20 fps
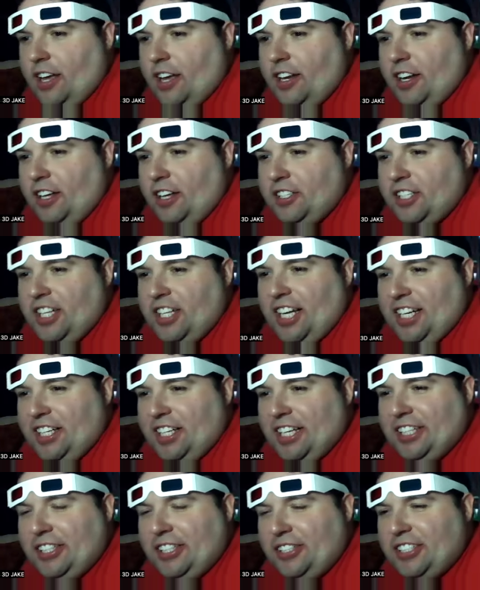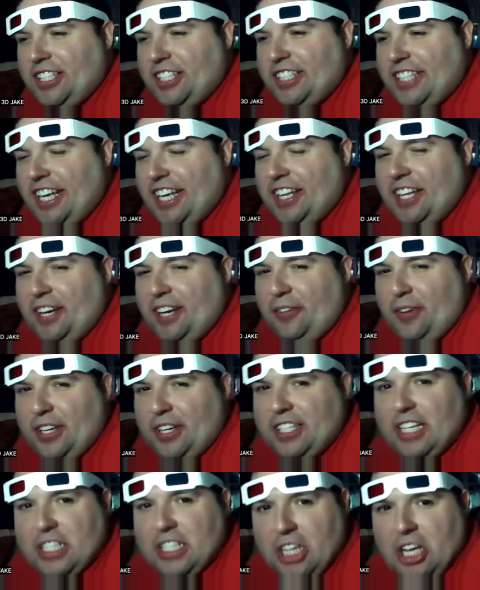and also, like, like there's a scene, like, where he
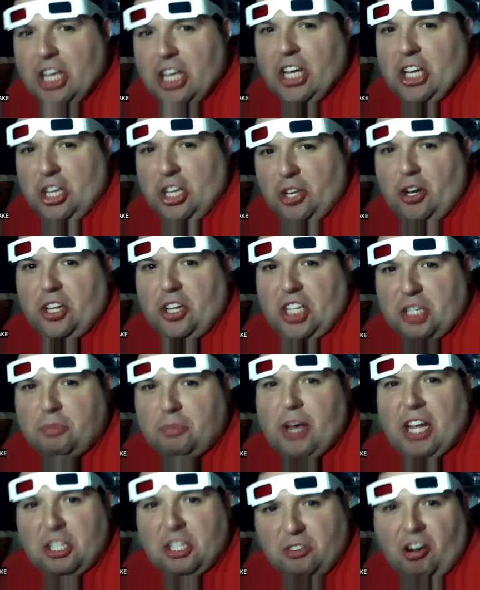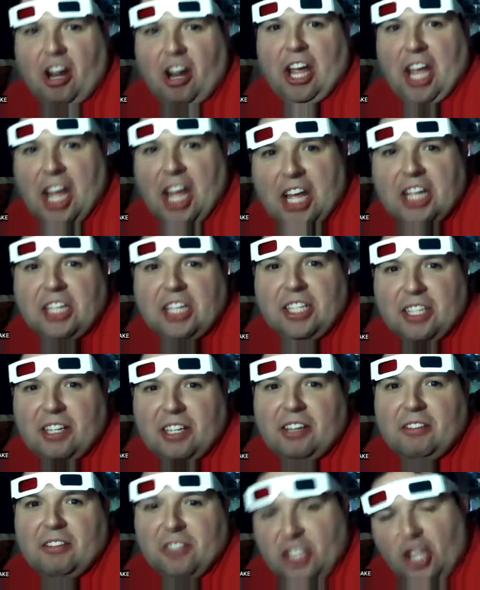says, you know what this means, right?
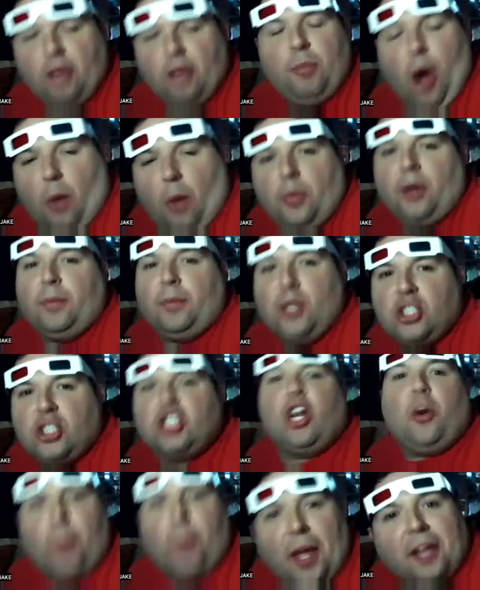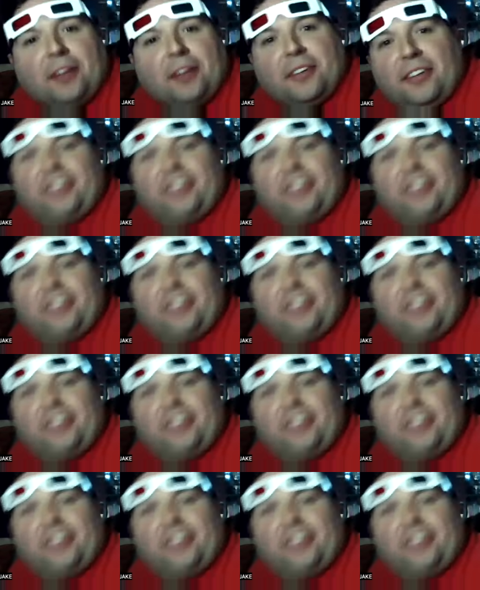It's the abominable snowman.